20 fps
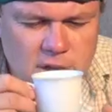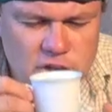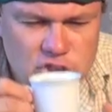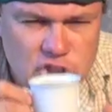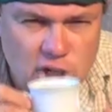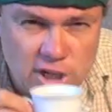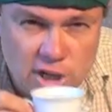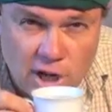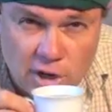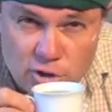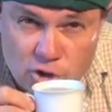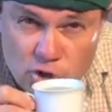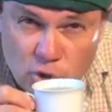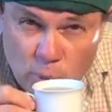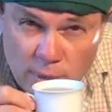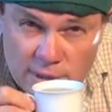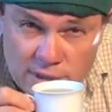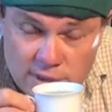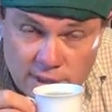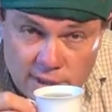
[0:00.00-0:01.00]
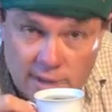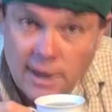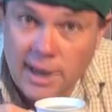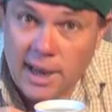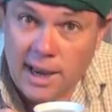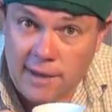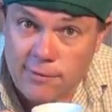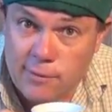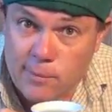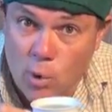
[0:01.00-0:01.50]
Sheng Nun squinted,
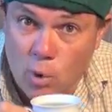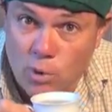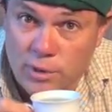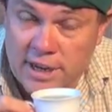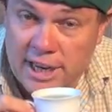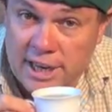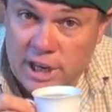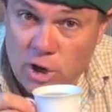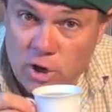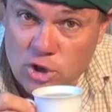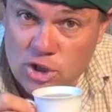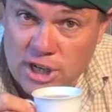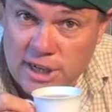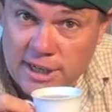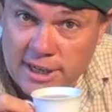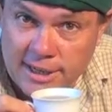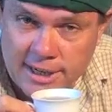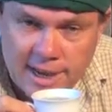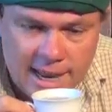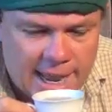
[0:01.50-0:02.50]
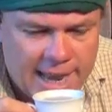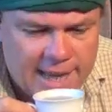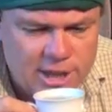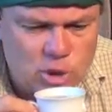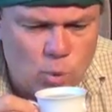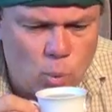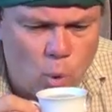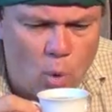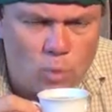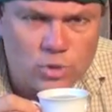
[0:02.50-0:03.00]
even more than he usually did,
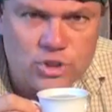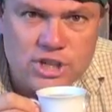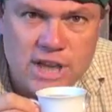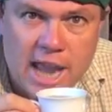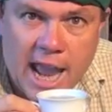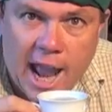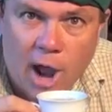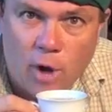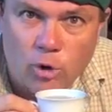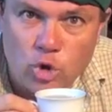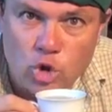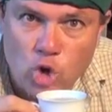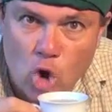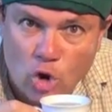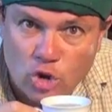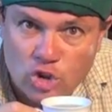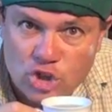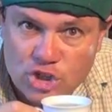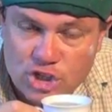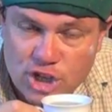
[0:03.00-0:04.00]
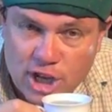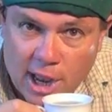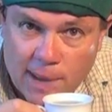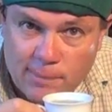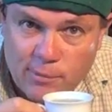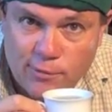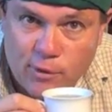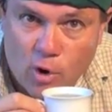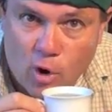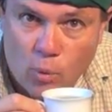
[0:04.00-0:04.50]
into what was now not just a
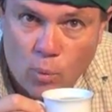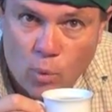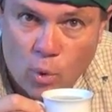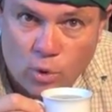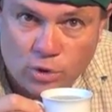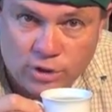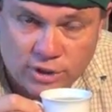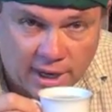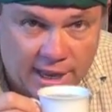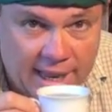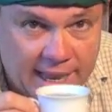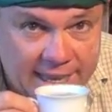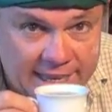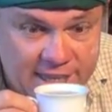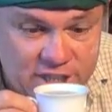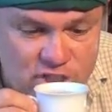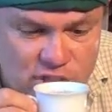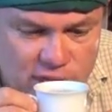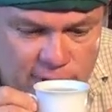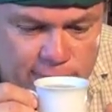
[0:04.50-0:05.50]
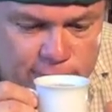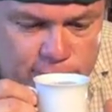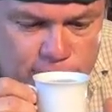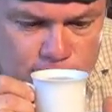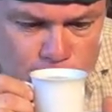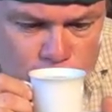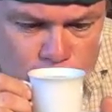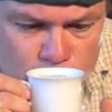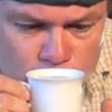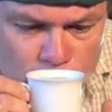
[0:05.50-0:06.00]
cup of hot water. He sniffed,
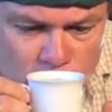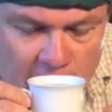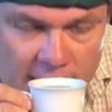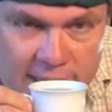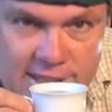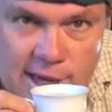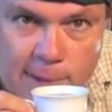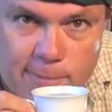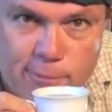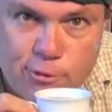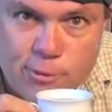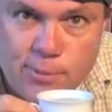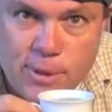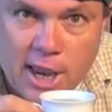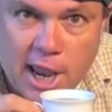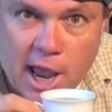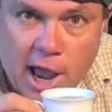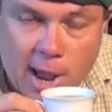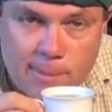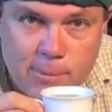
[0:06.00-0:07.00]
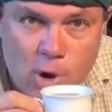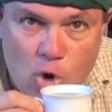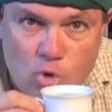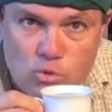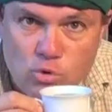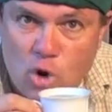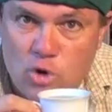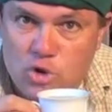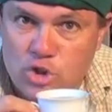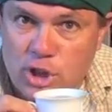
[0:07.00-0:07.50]
as up from the cup
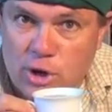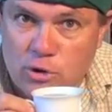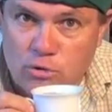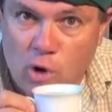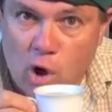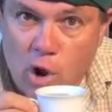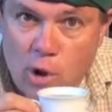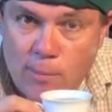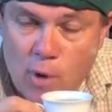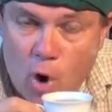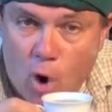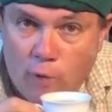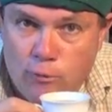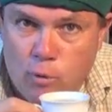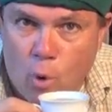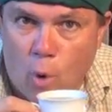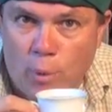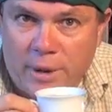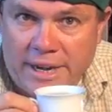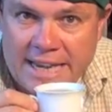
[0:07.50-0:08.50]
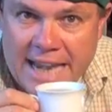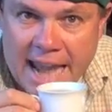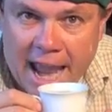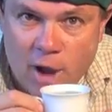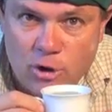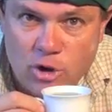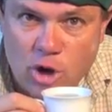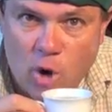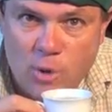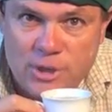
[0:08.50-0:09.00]
rose the aroma of what we
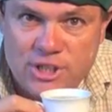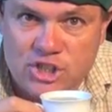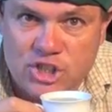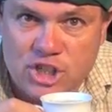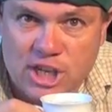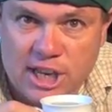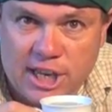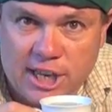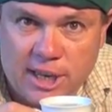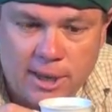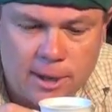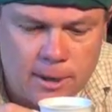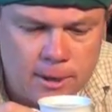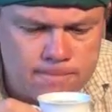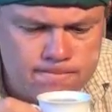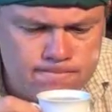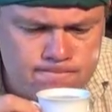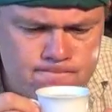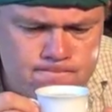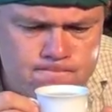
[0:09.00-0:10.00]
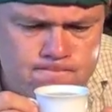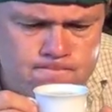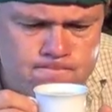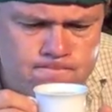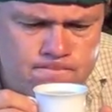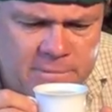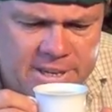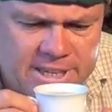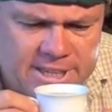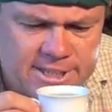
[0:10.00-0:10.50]
now know as tea.
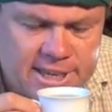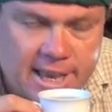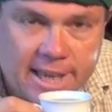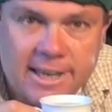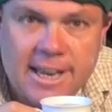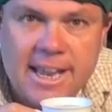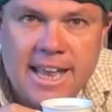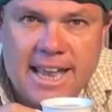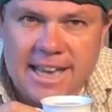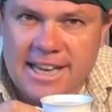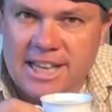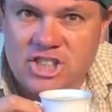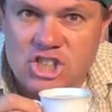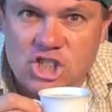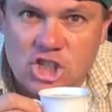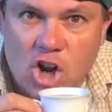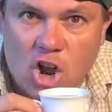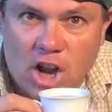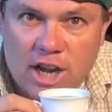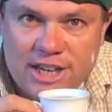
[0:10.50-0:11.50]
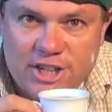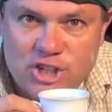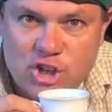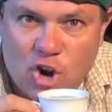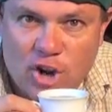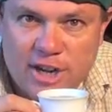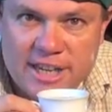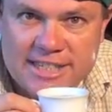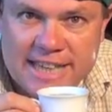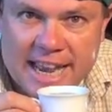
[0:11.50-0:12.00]
He said, in a slightly
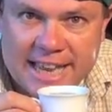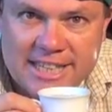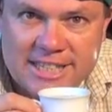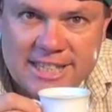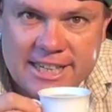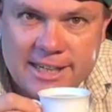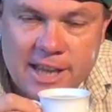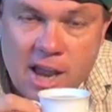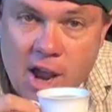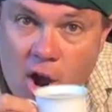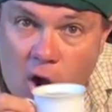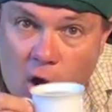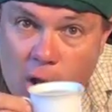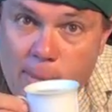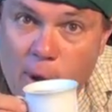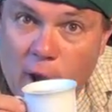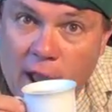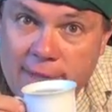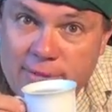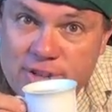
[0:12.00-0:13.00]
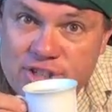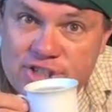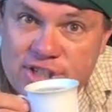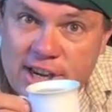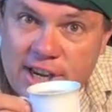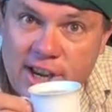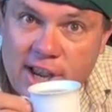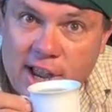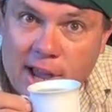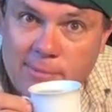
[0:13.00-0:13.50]
Chinese accent, I might have a
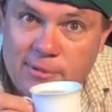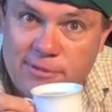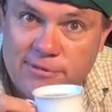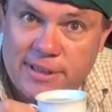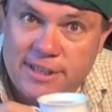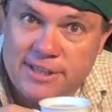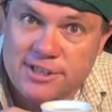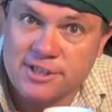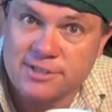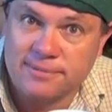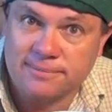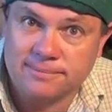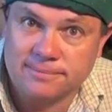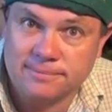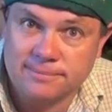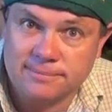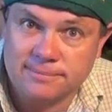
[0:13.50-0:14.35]
second cup of this.